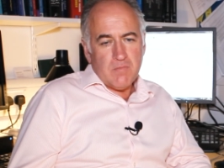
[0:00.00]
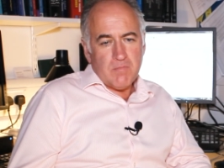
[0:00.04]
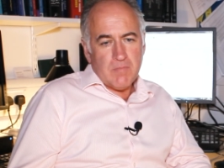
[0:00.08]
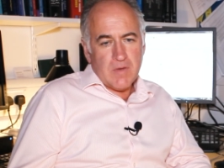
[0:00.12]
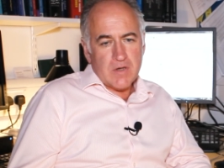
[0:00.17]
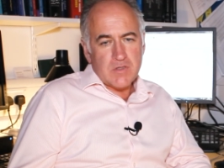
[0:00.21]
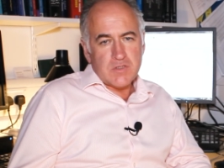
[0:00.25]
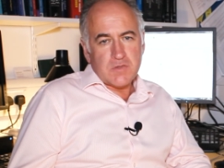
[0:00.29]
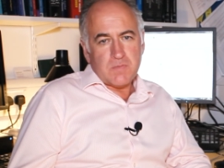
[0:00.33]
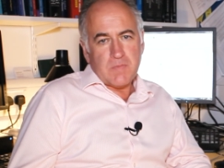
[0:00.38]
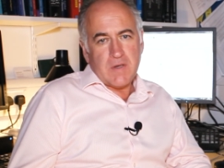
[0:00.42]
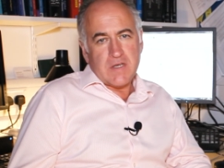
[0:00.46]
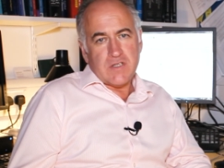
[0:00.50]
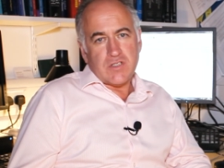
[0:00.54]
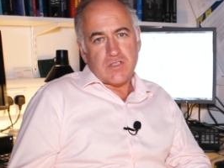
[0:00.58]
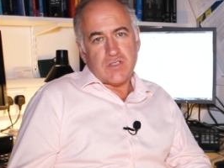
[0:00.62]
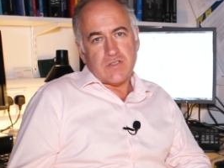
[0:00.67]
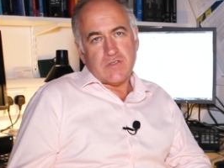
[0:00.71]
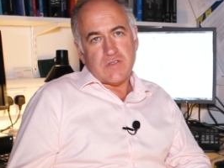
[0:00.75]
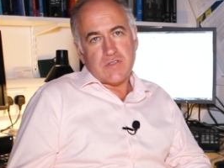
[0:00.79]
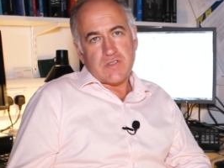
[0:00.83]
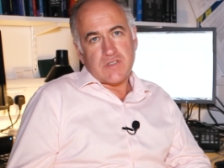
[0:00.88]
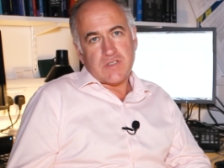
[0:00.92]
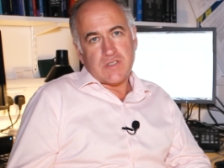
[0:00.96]
Most
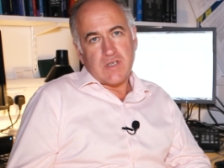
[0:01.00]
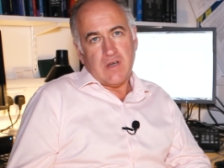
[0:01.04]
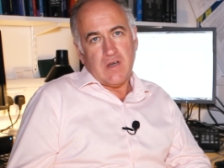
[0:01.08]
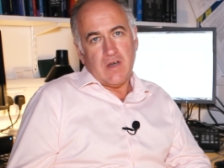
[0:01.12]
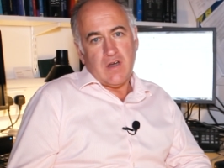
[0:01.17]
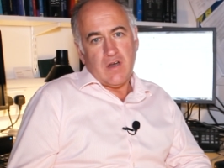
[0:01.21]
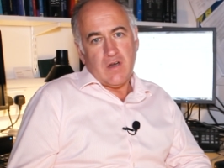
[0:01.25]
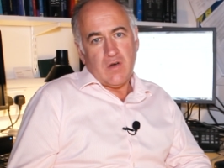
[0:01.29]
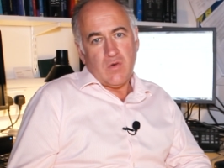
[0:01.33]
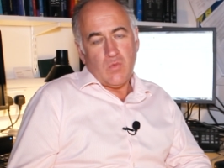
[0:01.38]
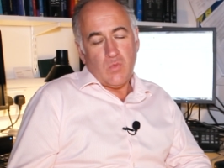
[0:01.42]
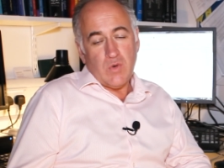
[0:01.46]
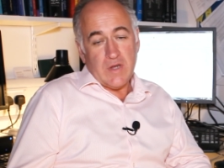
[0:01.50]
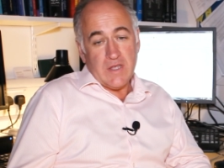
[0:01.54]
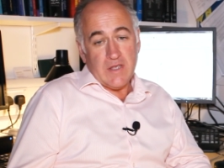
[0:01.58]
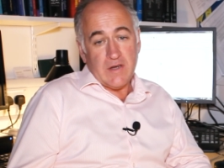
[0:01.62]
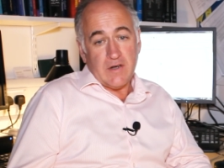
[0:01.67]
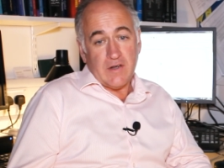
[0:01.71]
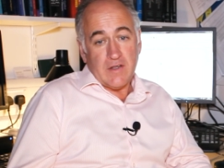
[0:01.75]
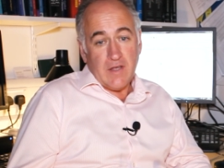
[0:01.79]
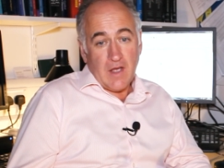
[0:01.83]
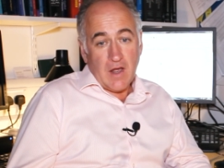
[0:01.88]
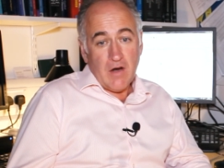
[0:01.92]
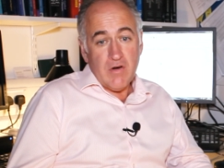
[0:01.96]
patients, we
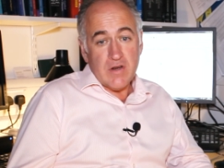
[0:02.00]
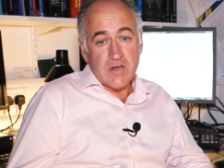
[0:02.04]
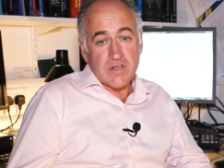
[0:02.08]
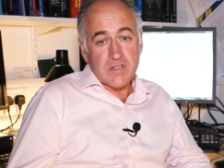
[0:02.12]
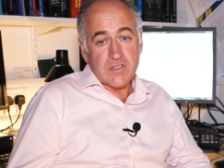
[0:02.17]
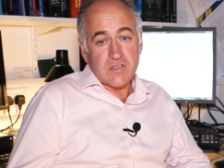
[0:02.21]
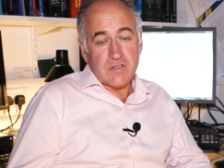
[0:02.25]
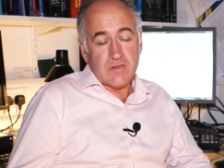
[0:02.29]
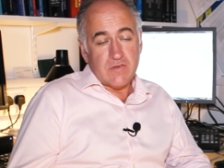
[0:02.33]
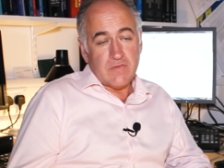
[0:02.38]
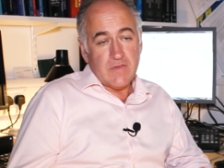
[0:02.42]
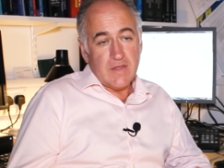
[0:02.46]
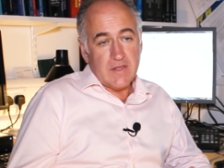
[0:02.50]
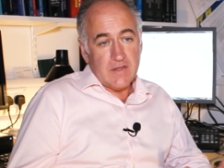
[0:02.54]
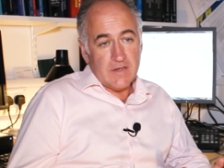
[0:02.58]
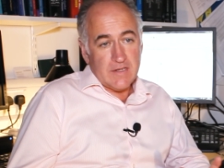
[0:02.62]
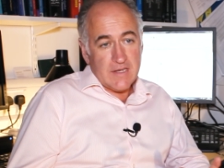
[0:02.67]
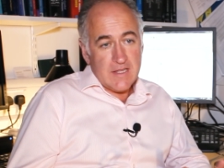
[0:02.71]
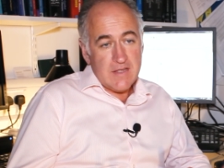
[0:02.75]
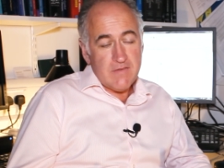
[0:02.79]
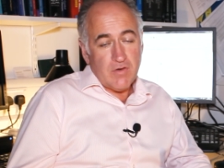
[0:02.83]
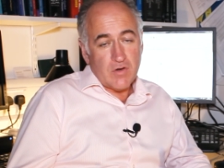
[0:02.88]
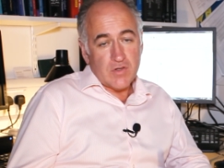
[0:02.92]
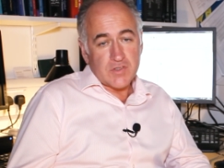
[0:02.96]
encourage that they
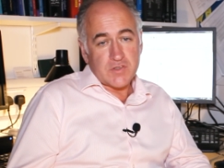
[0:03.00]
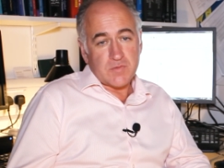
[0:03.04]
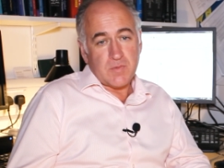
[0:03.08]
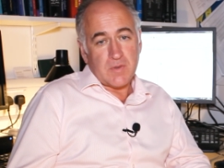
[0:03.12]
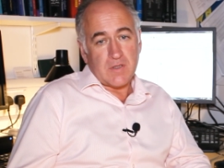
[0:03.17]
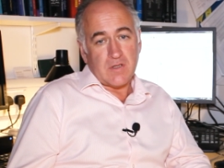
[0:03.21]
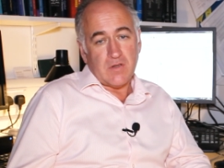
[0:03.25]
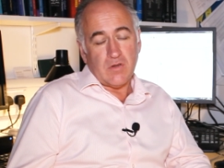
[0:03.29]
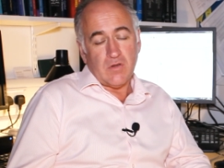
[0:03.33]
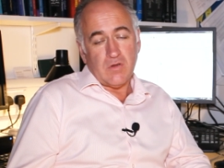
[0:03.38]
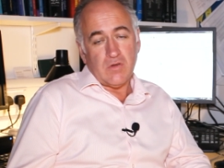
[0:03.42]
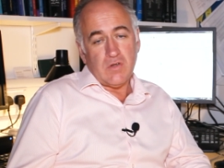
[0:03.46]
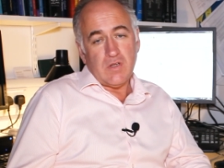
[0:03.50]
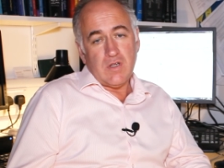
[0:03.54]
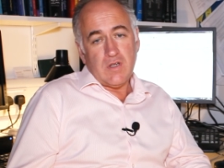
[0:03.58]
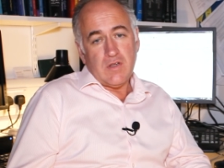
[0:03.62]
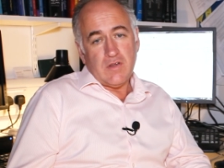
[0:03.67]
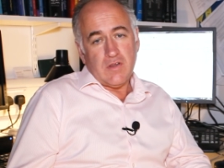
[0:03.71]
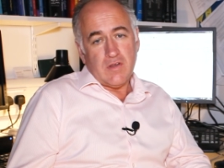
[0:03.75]
leave hospital,